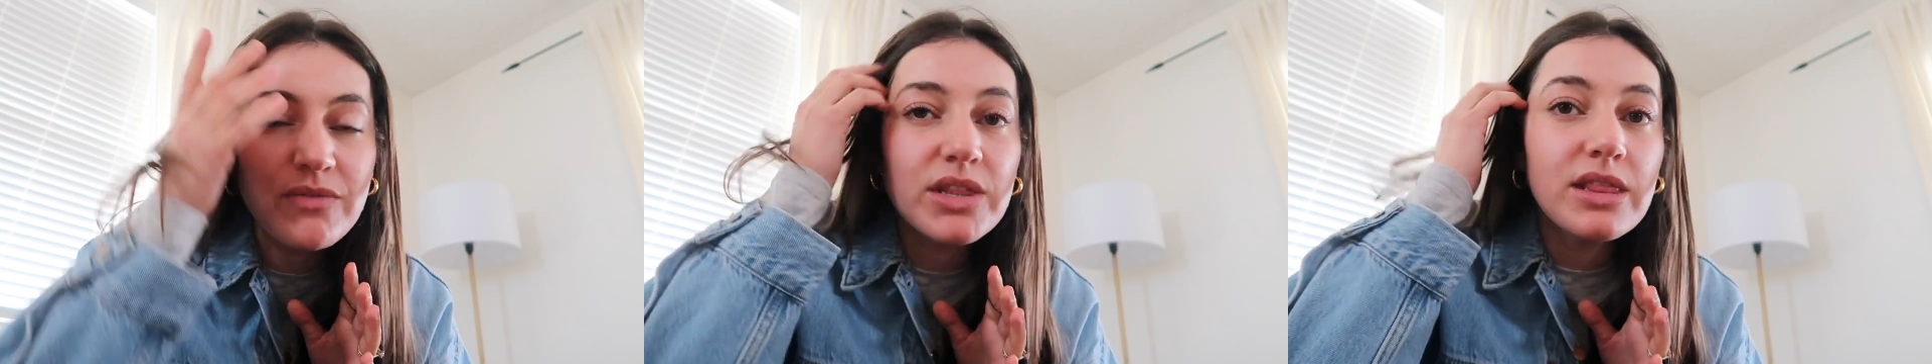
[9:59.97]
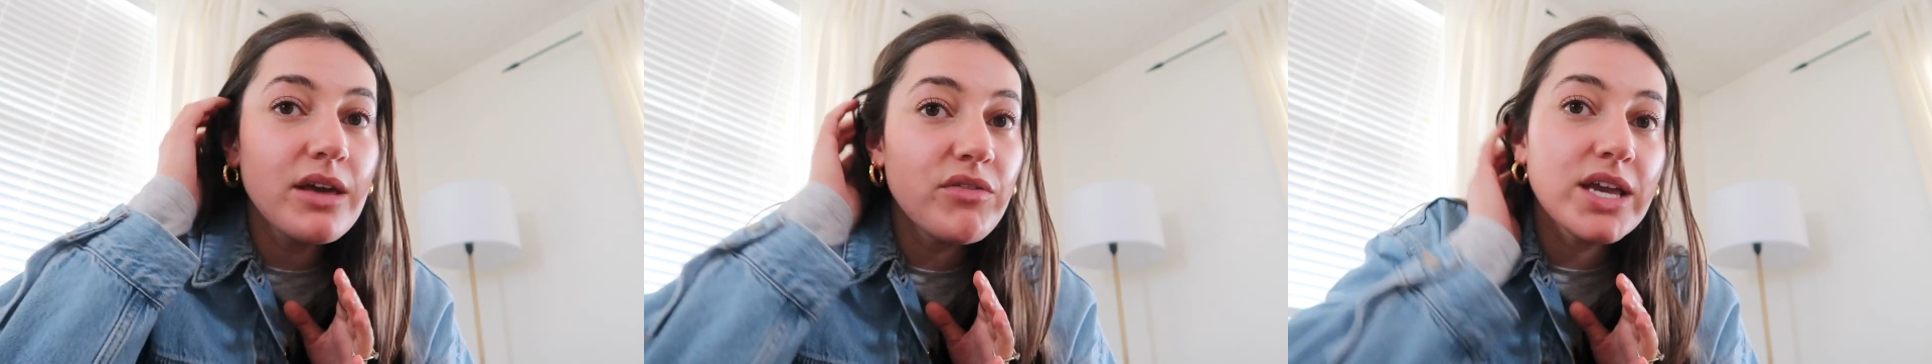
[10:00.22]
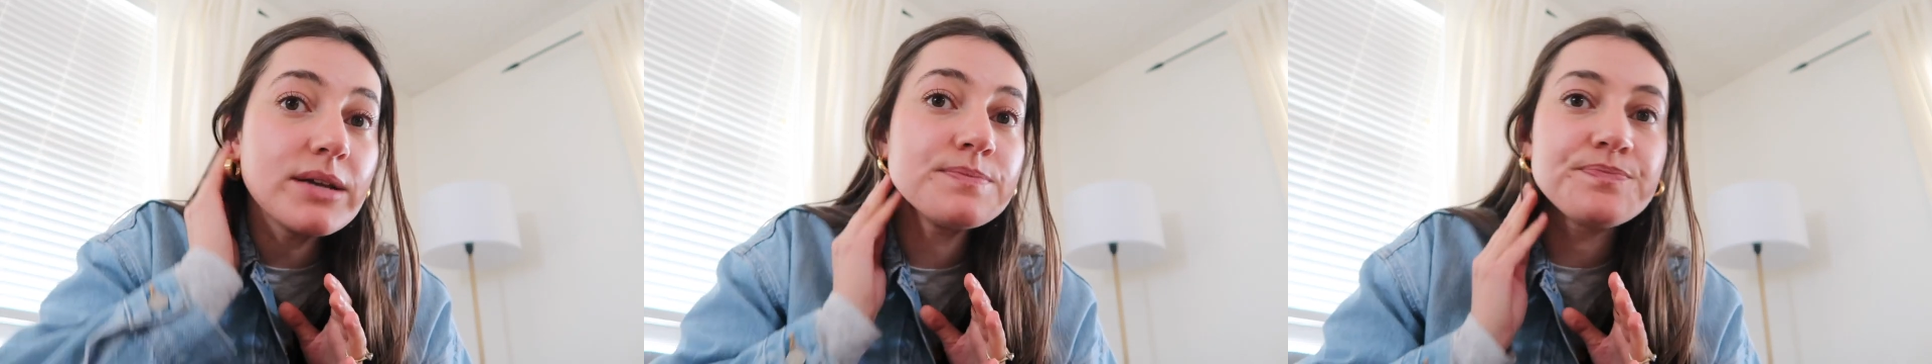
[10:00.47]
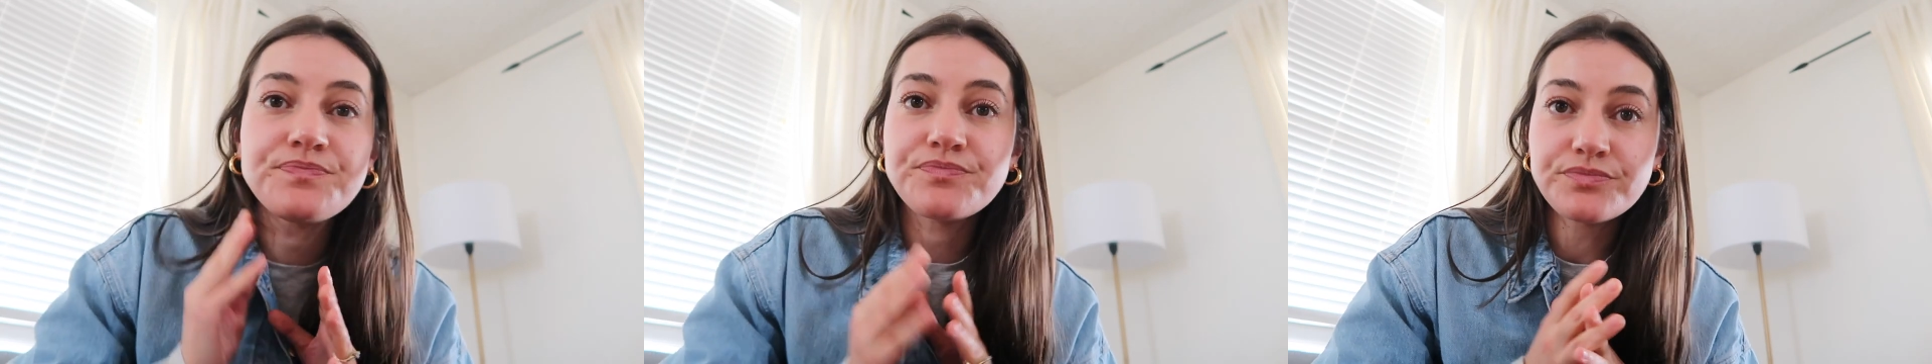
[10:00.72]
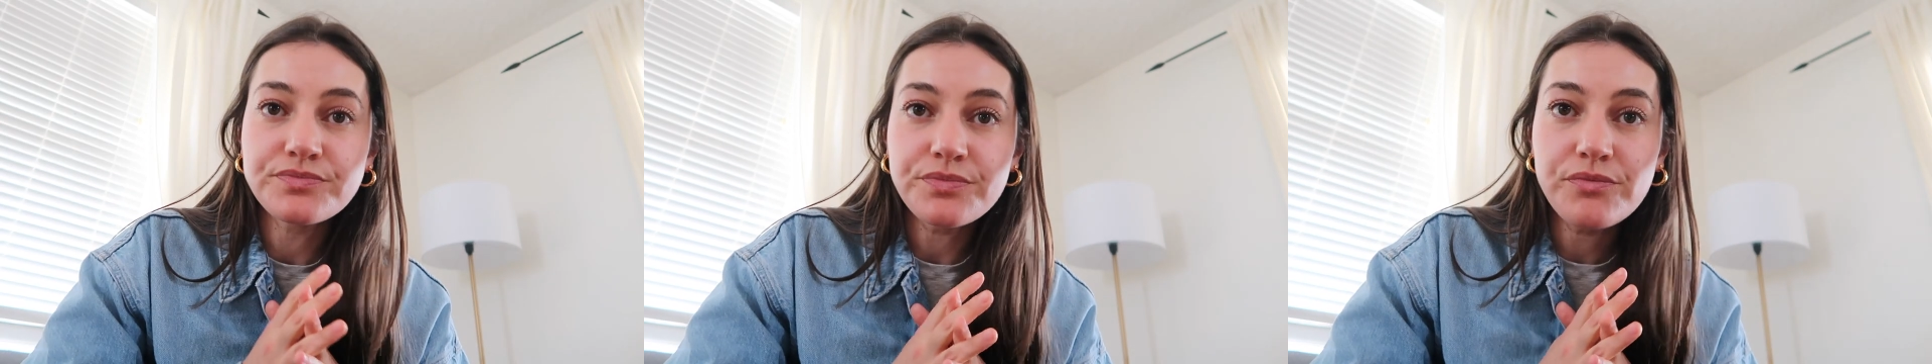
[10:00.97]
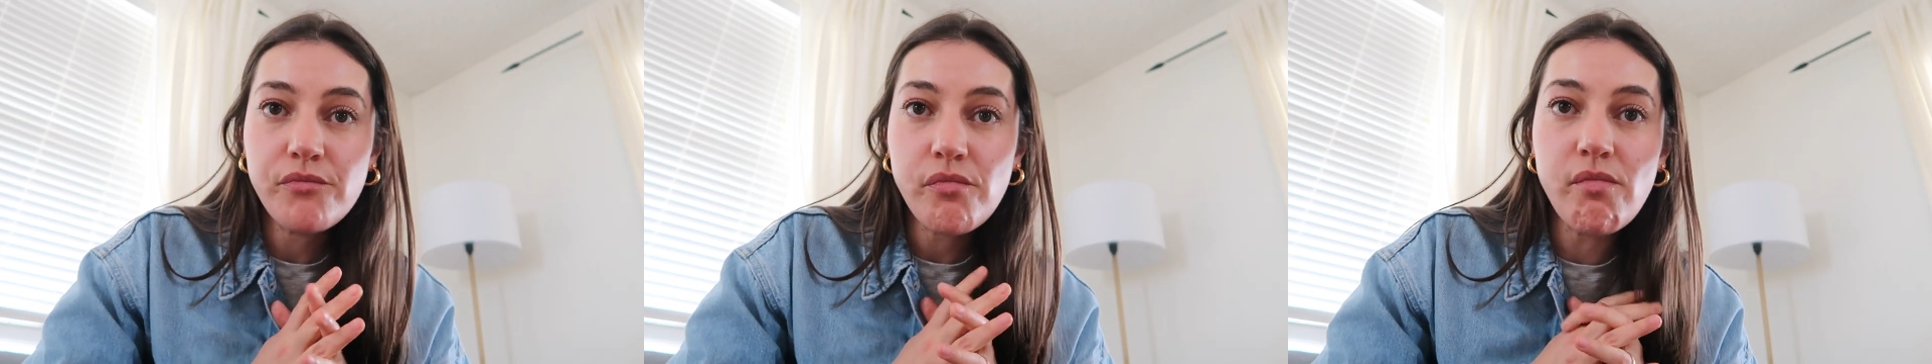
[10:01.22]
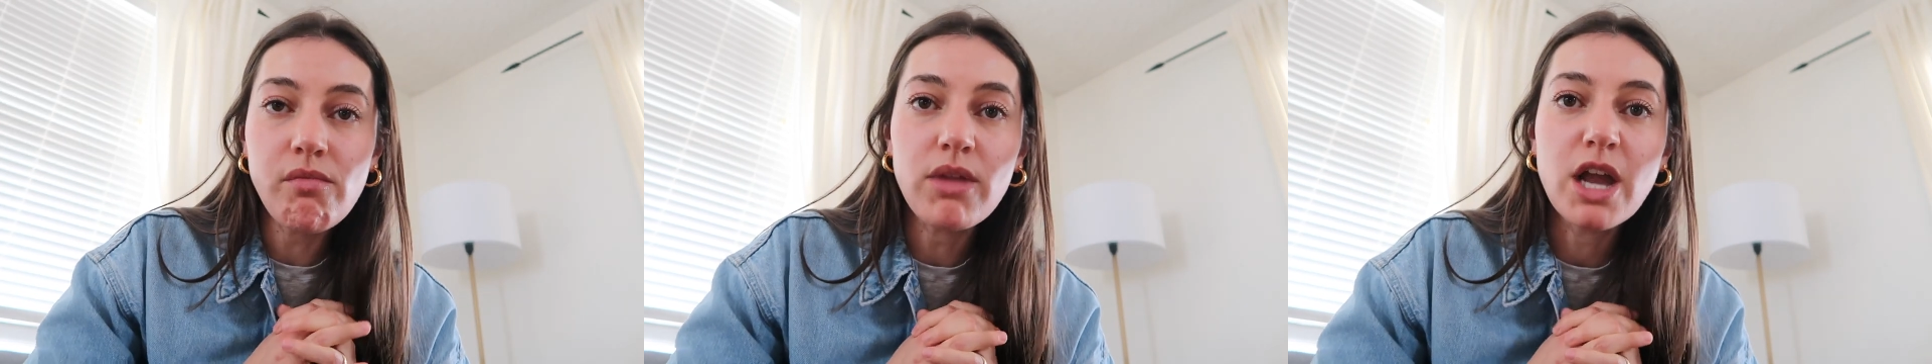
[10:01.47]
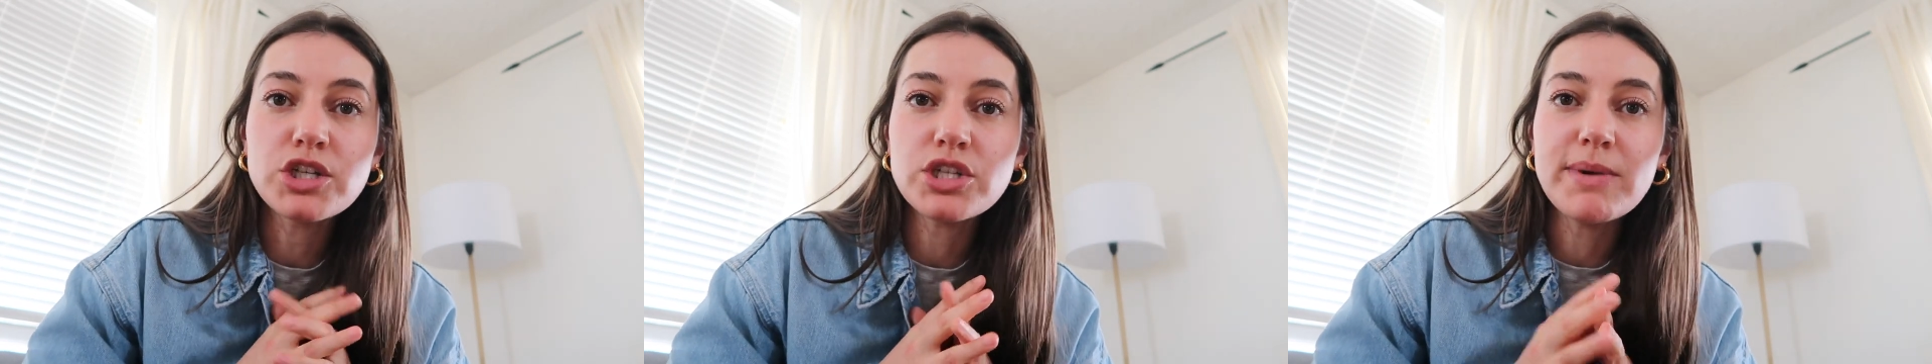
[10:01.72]
even living?
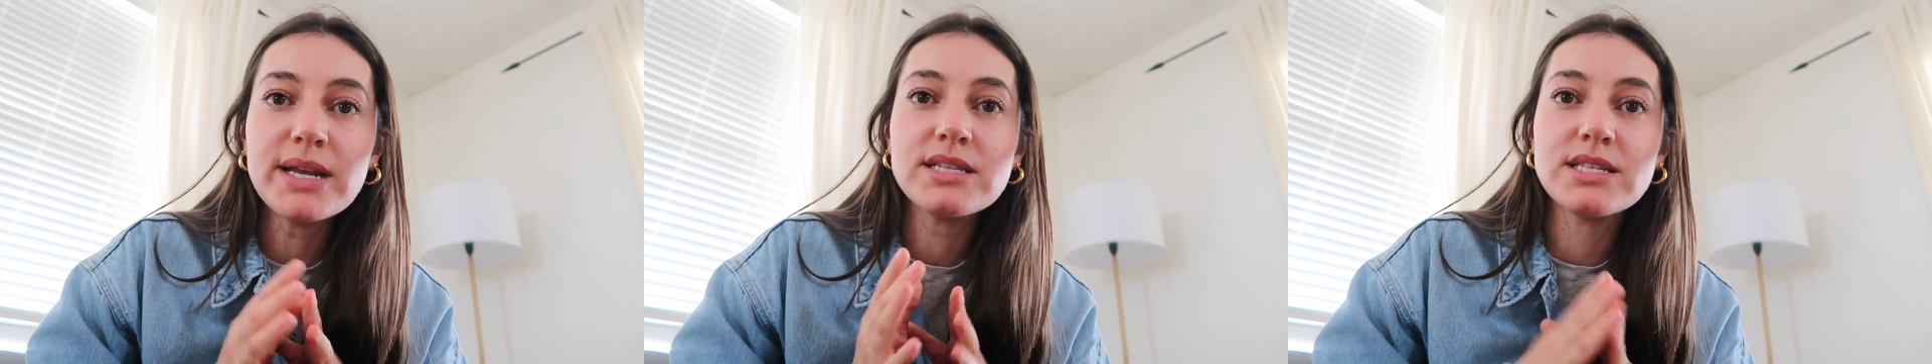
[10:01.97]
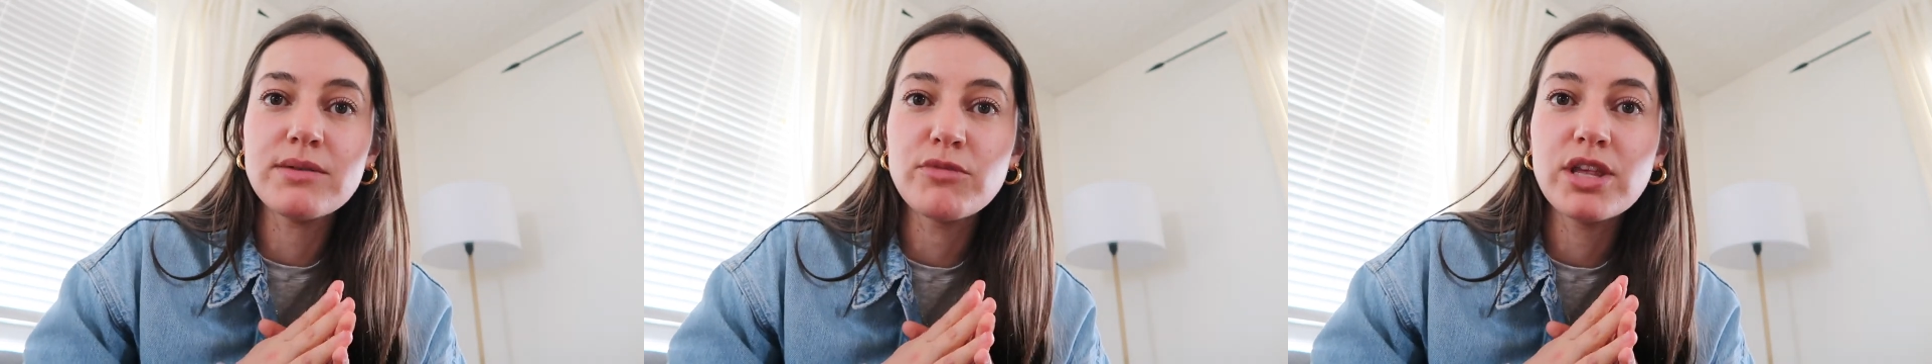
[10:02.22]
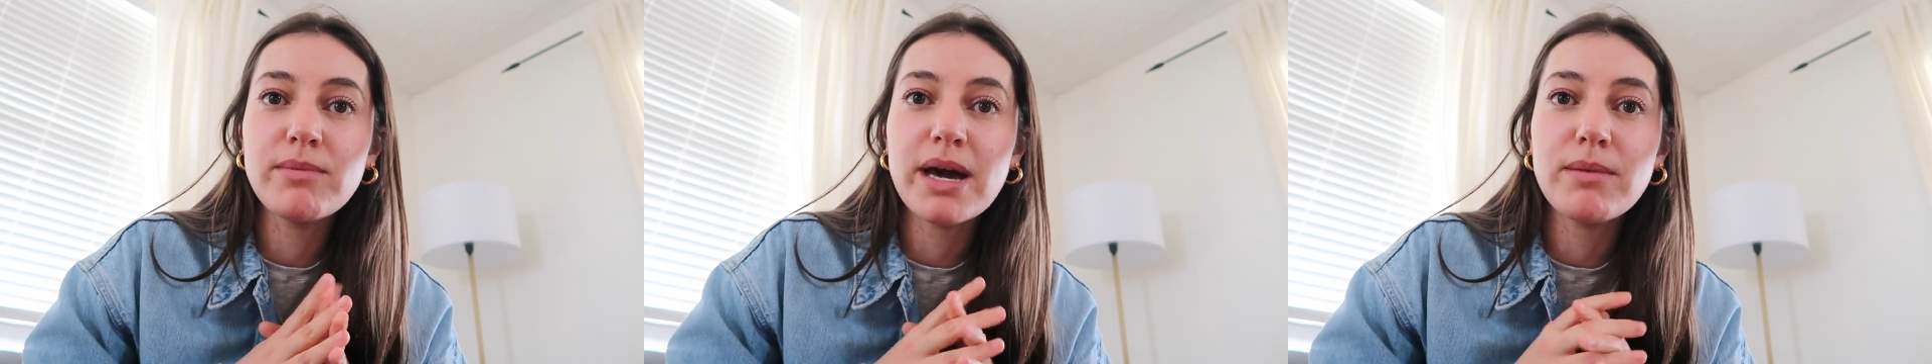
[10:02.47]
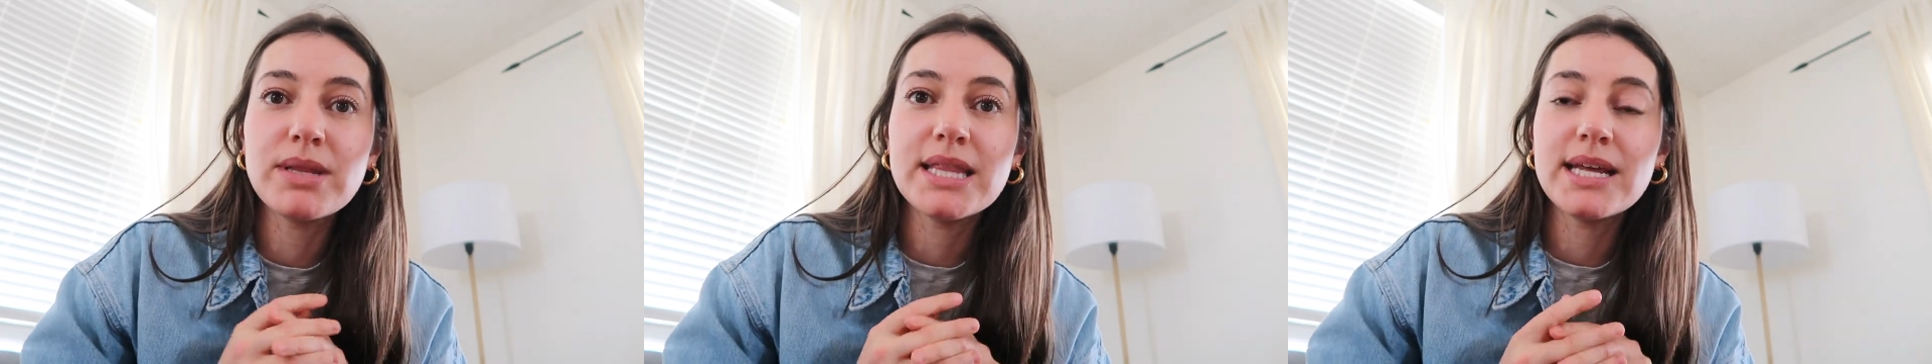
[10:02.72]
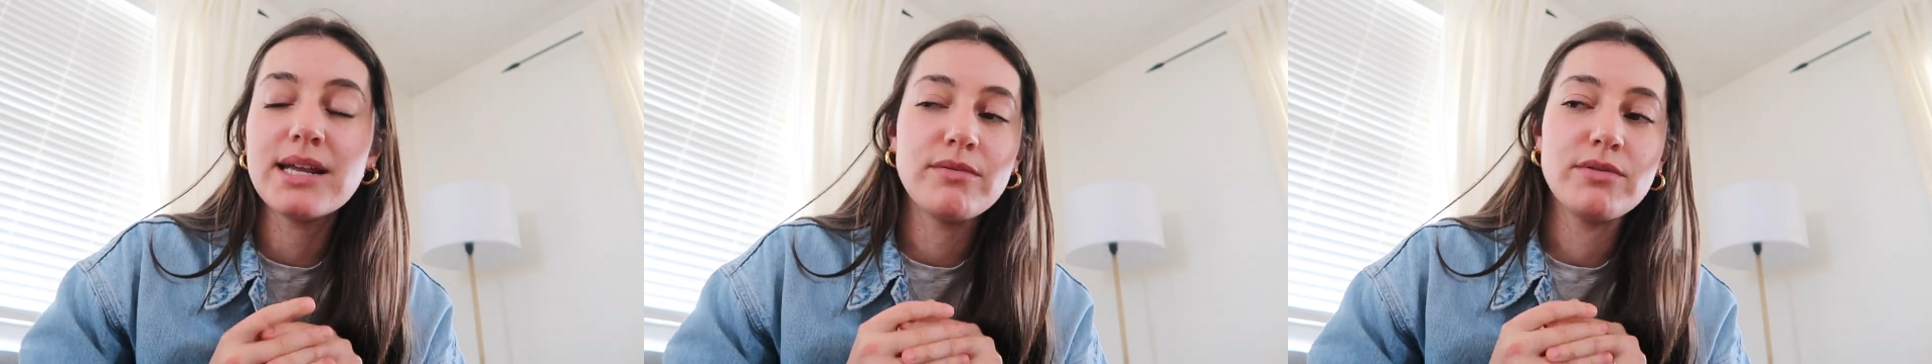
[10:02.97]
she made it seem really bad, but then